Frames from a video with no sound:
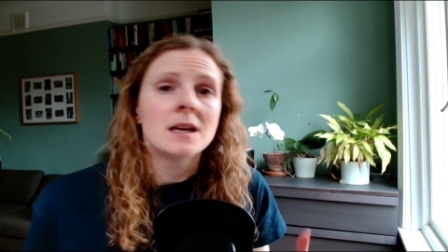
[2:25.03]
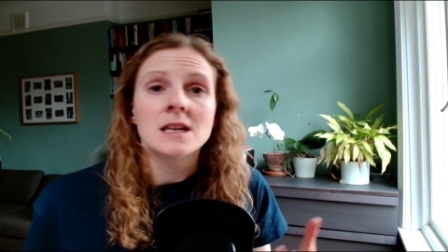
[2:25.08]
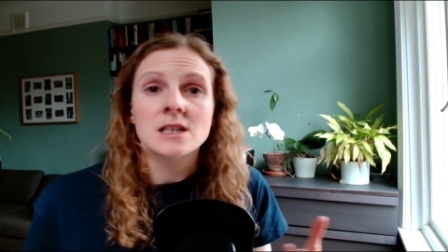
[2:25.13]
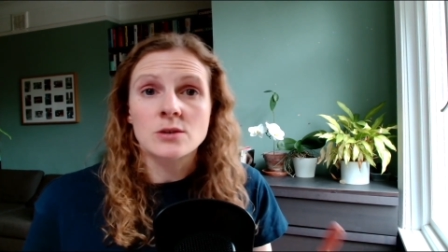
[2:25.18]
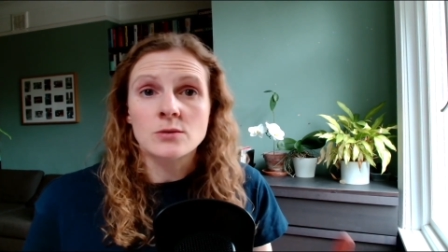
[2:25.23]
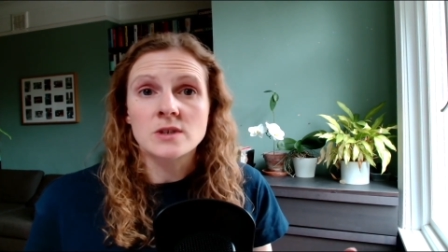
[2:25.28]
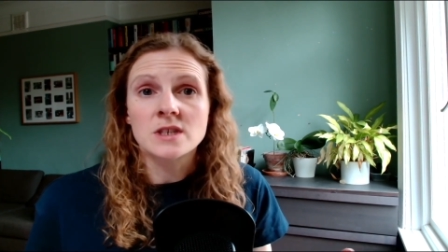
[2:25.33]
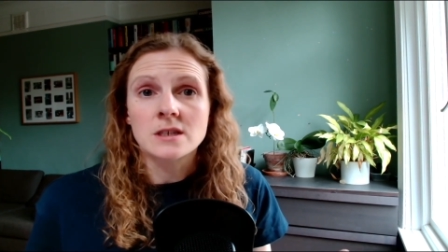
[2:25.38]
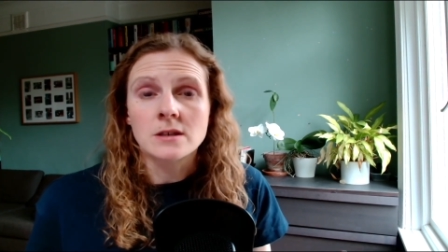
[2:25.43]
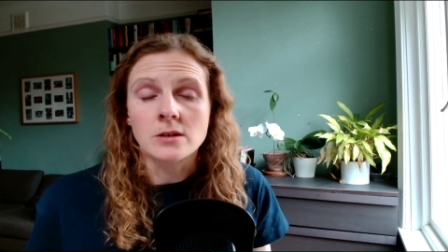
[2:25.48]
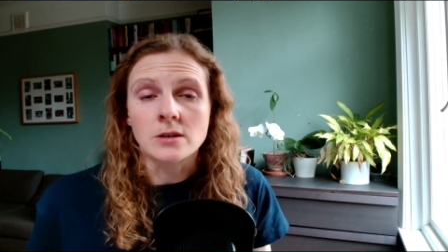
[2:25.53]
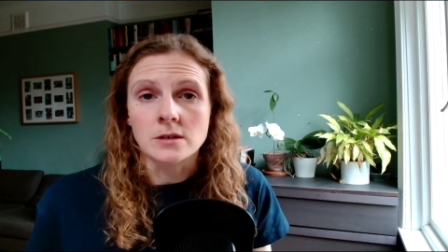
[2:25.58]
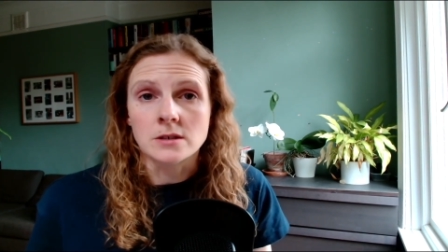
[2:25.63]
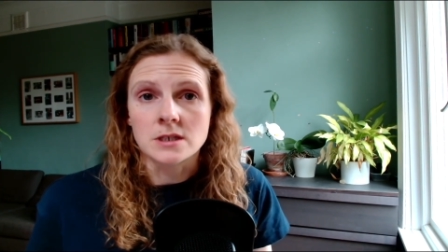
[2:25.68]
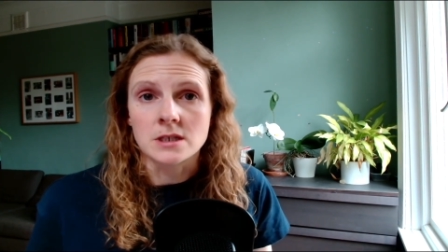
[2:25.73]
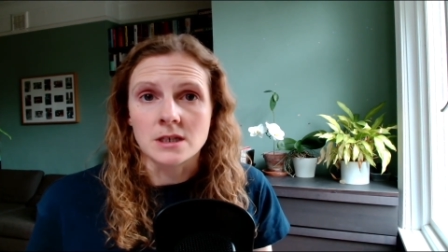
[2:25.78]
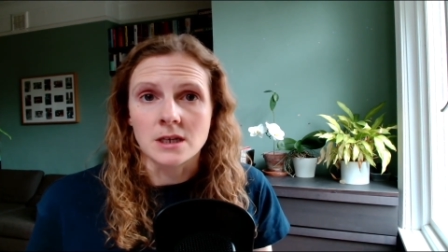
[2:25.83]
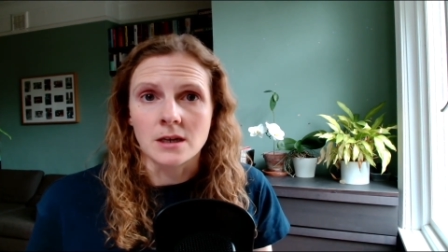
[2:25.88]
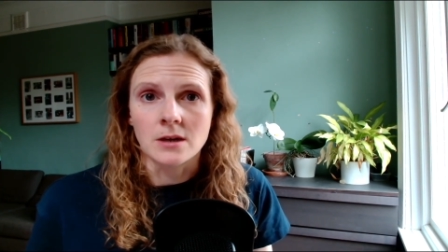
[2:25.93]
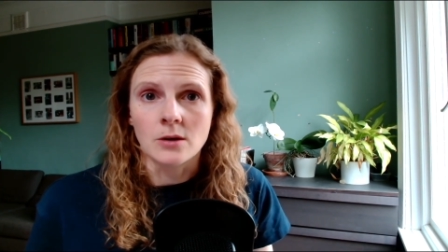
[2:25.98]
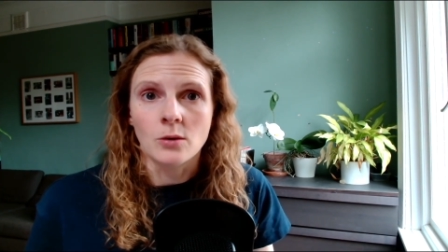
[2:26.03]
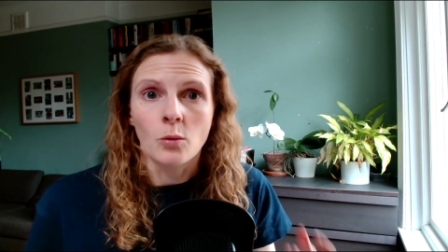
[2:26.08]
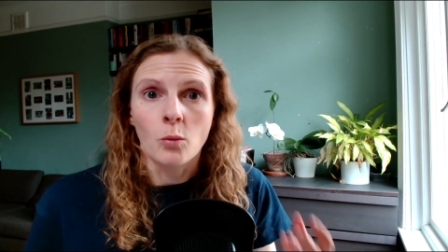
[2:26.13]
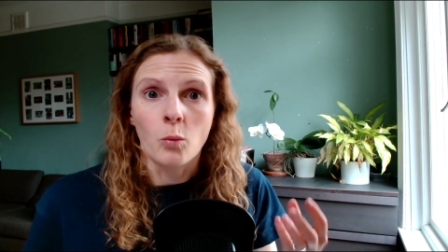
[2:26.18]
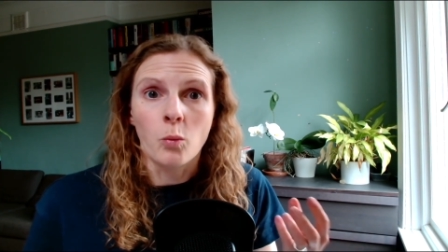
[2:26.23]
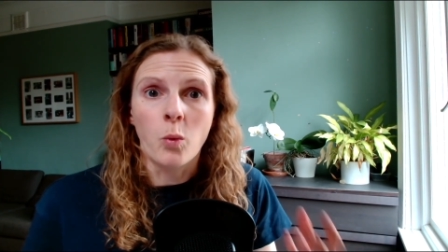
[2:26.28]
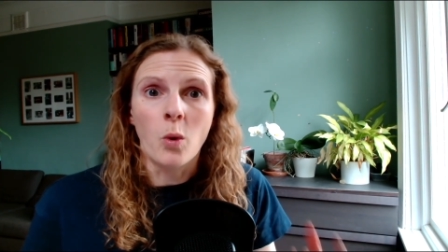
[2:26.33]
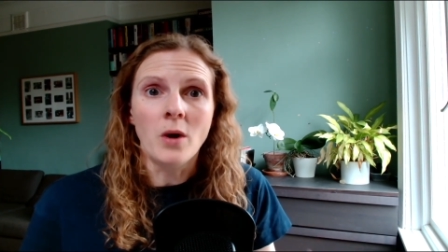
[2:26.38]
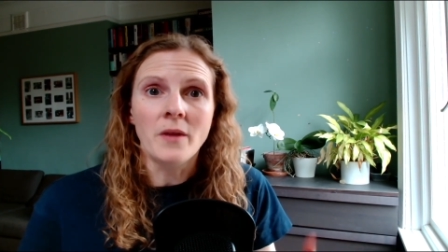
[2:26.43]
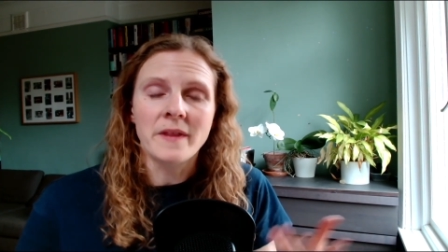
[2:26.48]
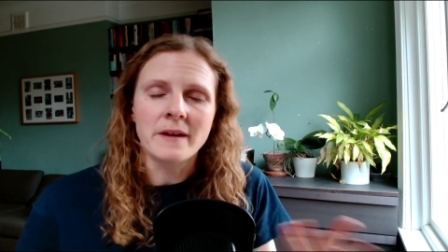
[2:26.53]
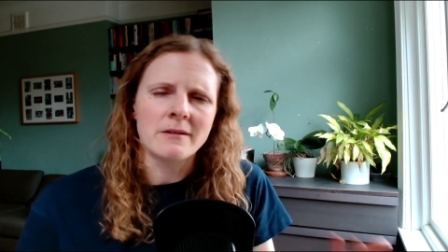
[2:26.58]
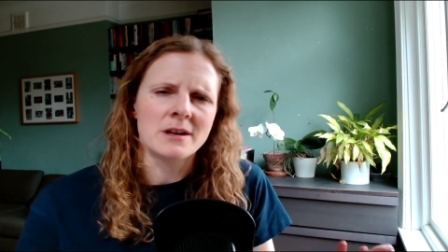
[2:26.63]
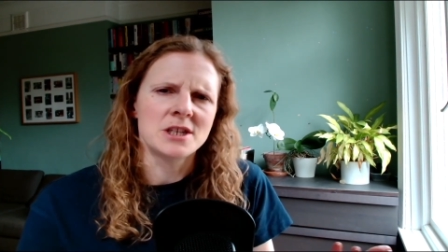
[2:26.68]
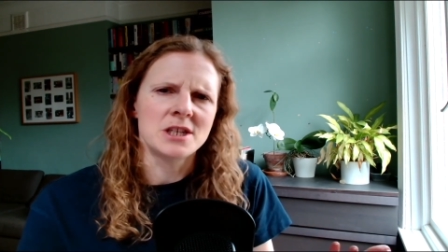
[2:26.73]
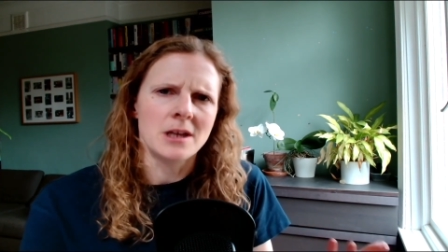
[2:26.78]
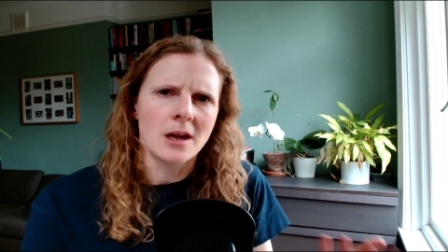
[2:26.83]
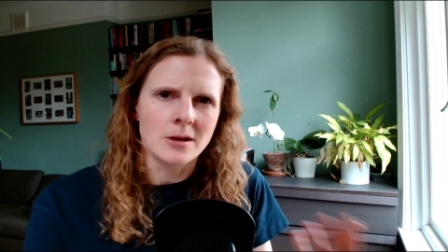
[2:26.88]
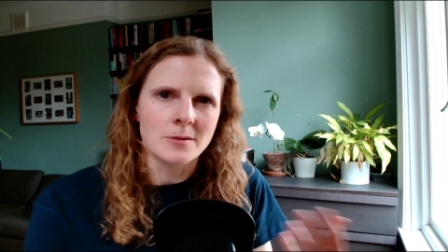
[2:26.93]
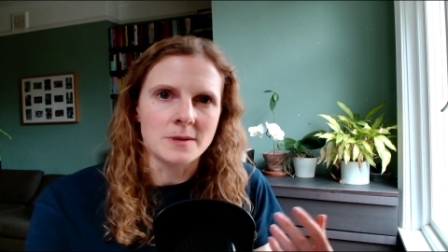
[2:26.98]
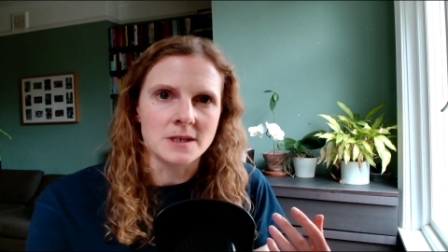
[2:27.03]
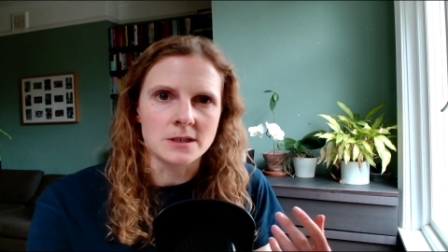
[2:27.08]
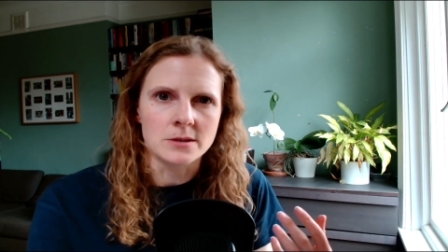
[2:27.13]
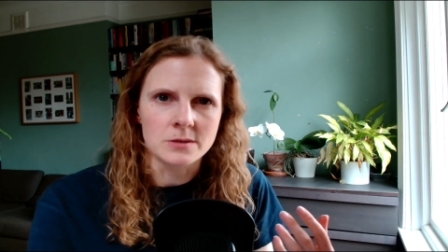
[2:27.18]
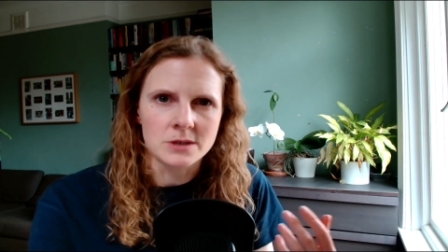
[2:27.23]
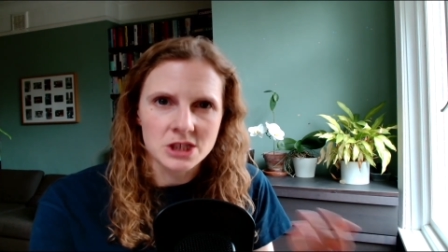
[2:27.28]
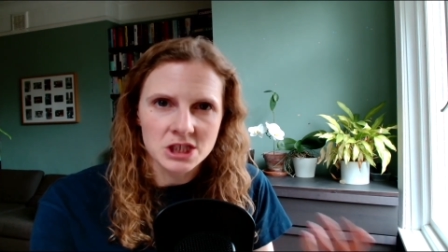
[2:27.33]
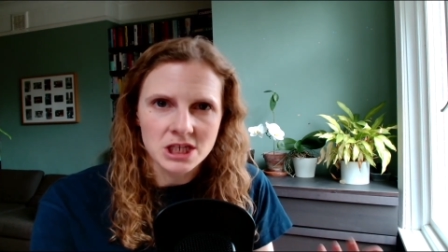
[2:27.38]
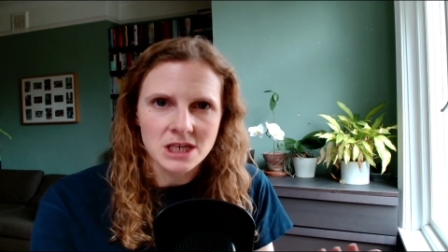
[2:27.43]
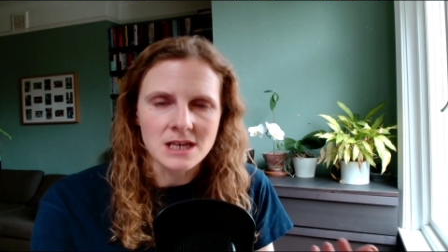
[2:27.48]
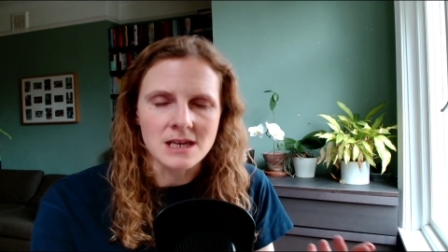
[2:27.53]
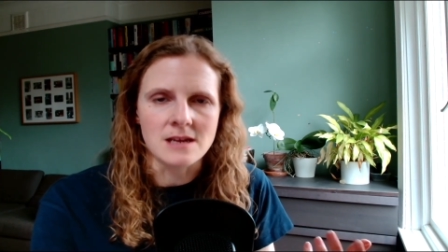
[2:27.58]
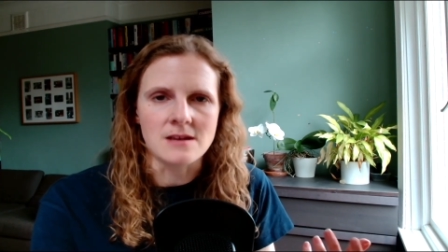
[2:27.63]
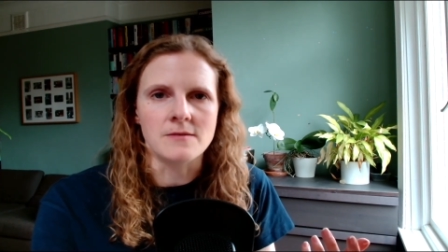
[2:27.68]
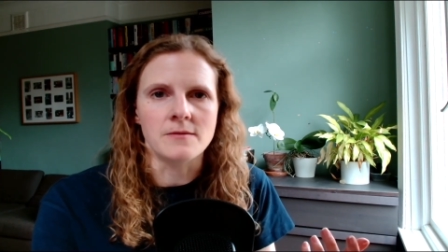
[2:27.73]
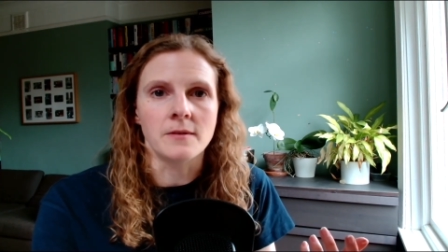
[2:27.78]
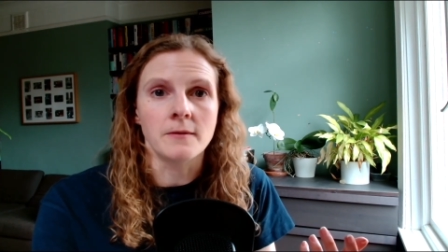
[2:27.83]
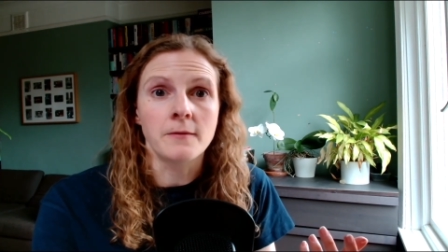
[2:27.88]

It's also good to know what they're actually hoping to achieve